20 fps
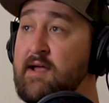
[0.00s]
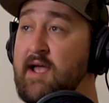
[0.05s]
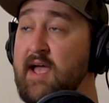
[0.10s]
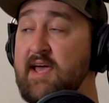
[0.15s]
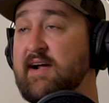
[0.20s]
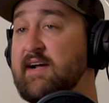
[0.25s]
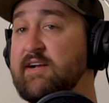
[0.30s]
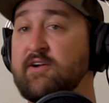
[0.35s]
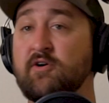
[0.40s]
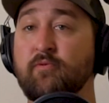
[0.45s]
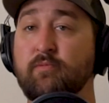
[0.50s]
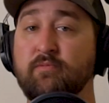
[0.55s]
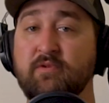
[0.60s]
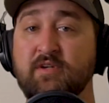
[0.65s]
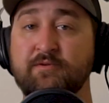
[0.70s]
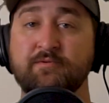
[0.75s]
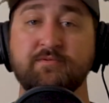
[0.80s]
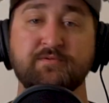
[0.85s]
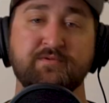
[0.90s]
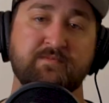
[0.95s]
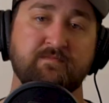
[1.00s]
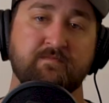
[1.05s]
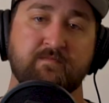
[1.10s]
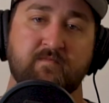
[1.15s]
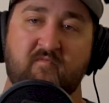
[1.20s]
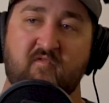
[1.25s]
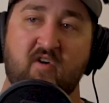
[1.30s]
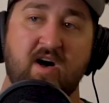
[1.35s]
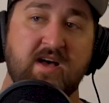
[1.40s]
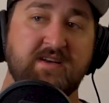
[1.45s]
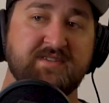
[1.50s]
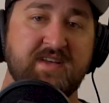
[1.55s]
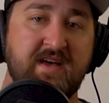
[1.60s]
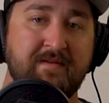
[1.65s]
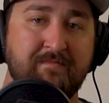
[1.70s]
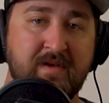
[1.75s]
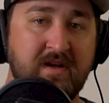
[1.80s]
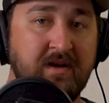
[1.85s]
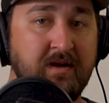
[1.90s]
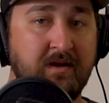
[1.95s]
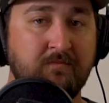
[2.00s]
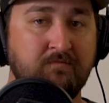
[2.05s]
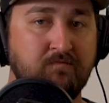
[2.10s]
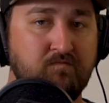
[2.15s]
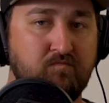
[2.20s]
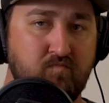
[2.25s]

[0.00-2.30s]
and I don't use flies that big,